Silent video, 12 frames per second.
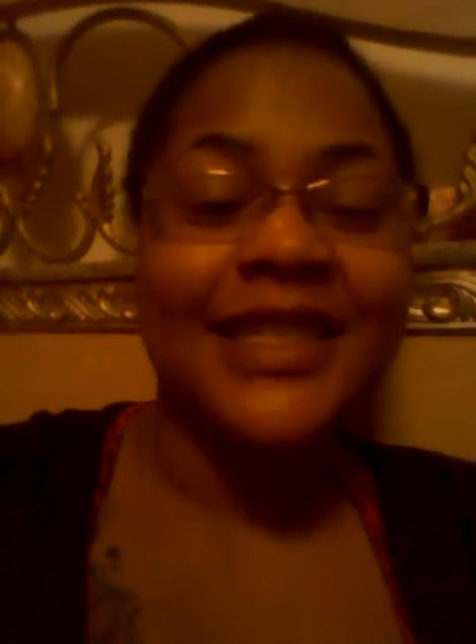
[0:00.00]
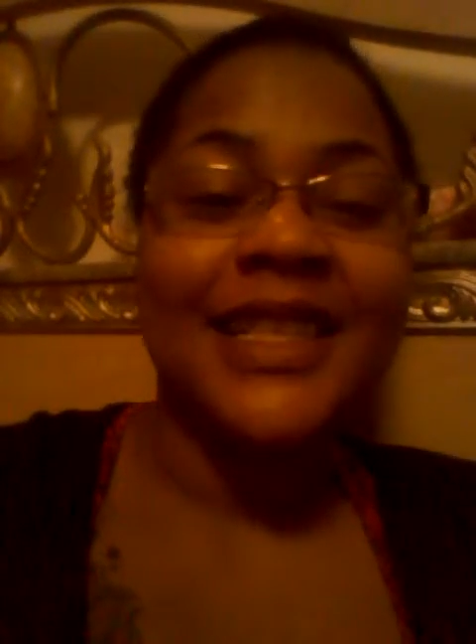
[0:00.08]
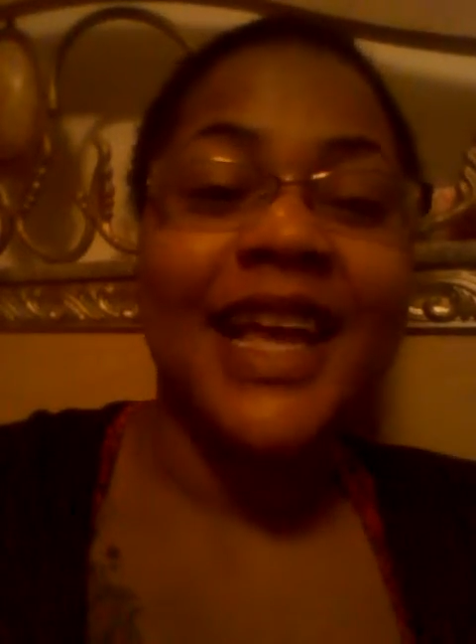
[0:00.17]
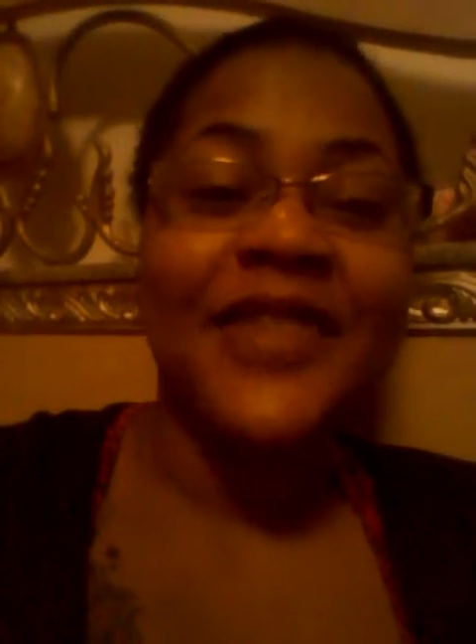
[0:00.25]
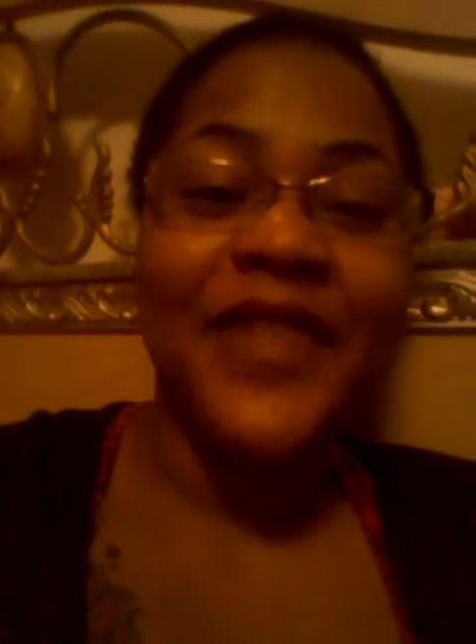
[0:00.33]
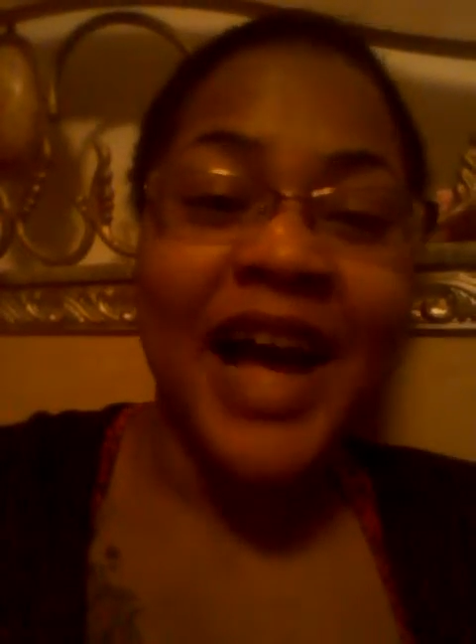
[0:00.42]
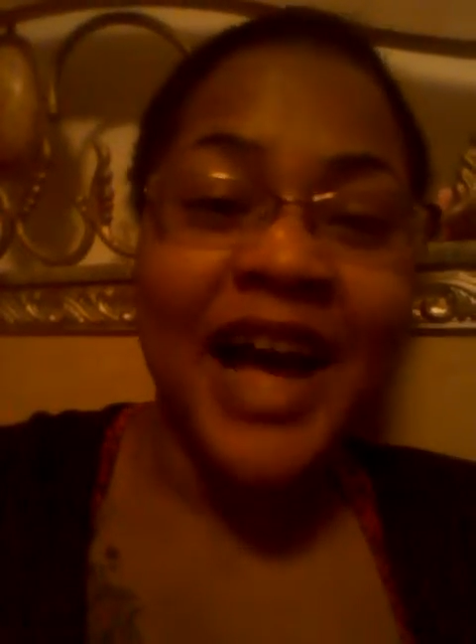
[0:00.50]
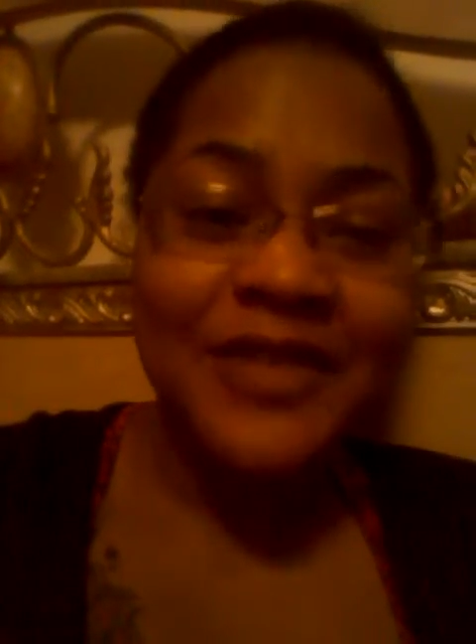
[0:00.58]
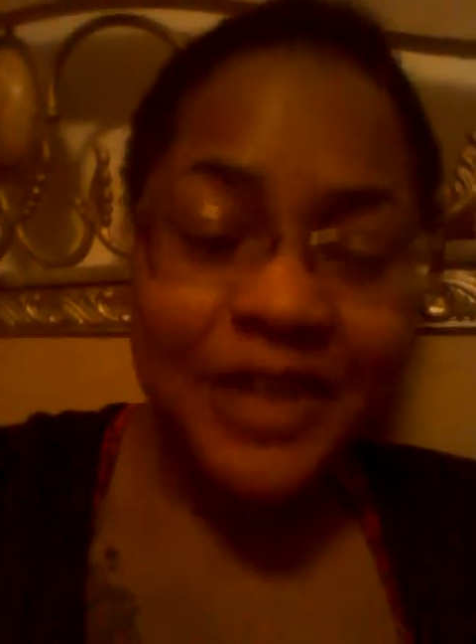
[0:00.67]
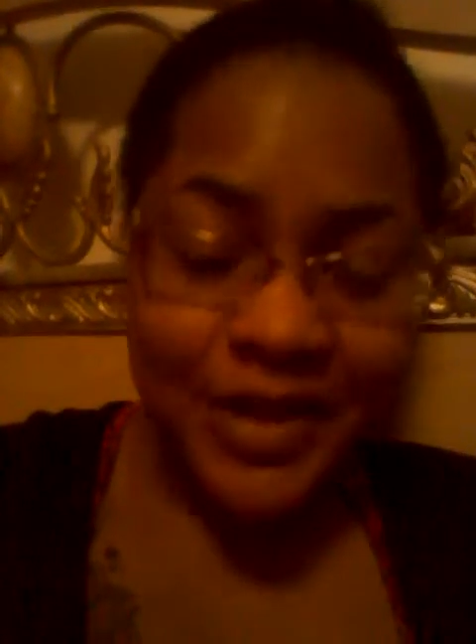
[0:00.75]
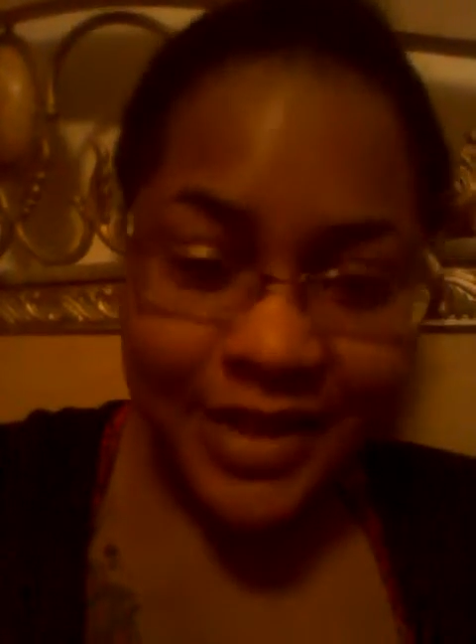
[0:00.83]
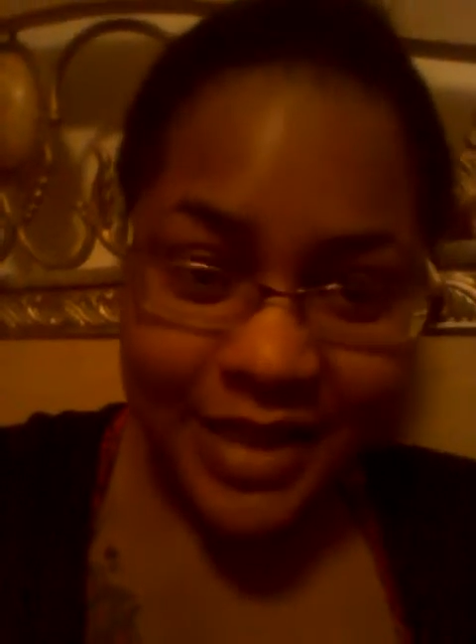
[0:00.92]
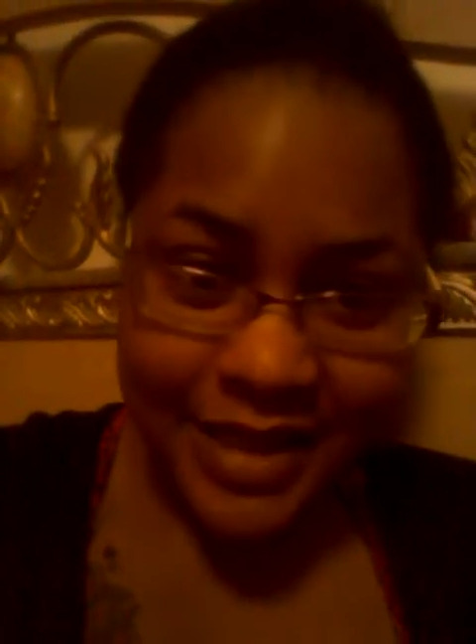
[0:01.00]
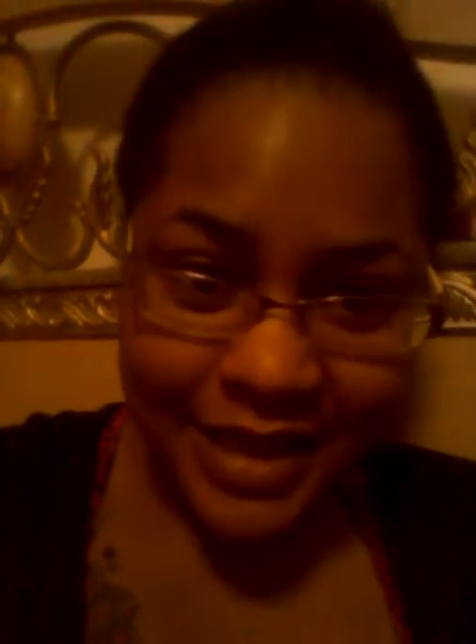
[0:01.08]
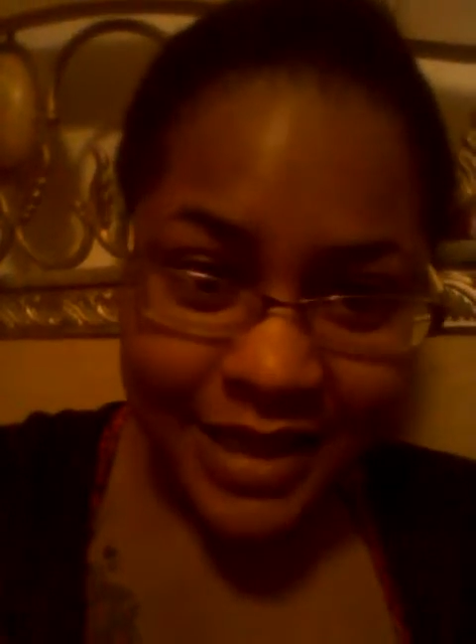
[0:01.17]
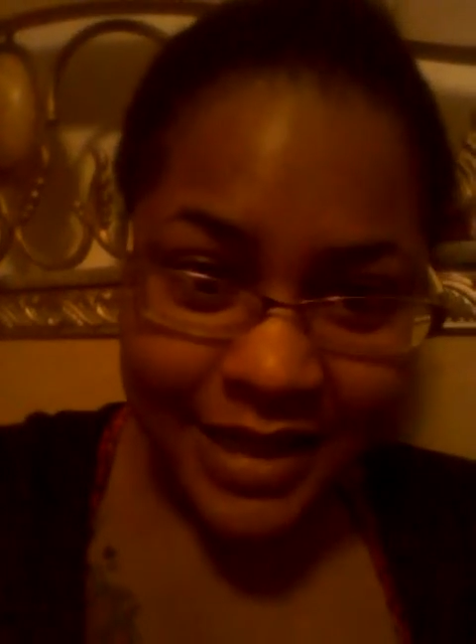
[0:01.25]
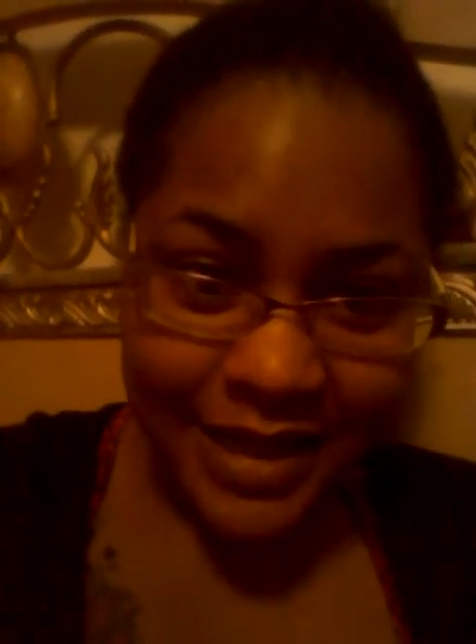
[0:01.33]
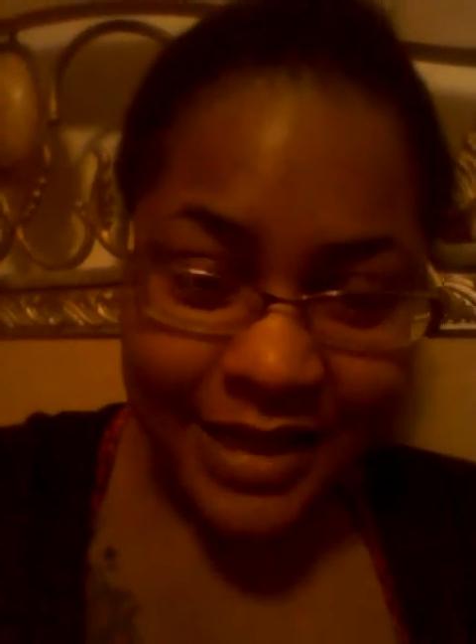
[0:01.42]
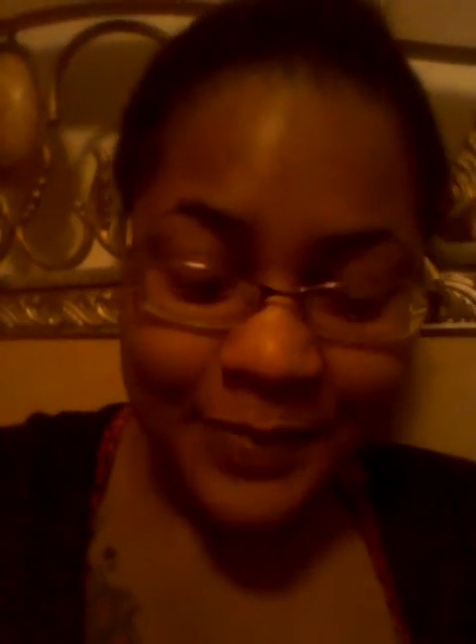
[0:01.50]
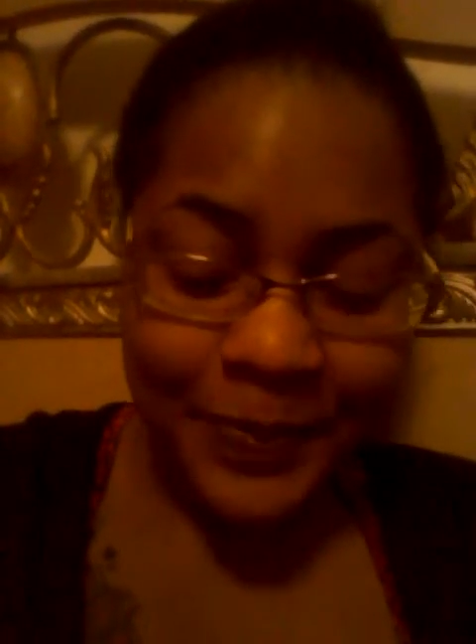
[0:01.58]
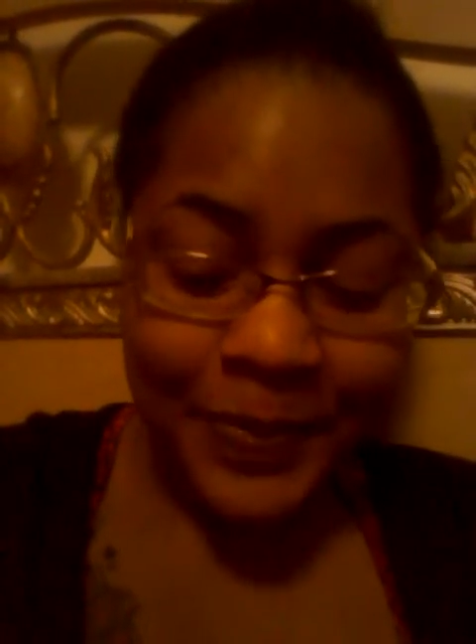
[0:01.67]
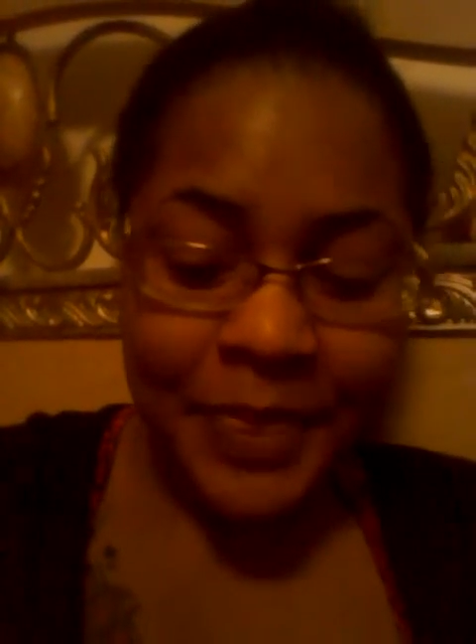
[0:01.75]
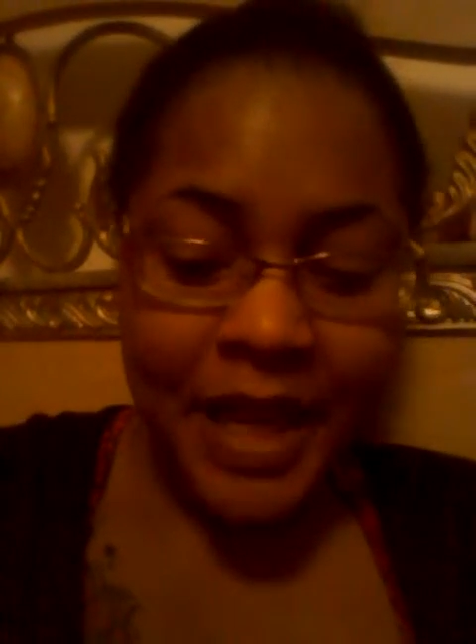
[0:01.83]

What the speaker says: and that 5 turned to 10,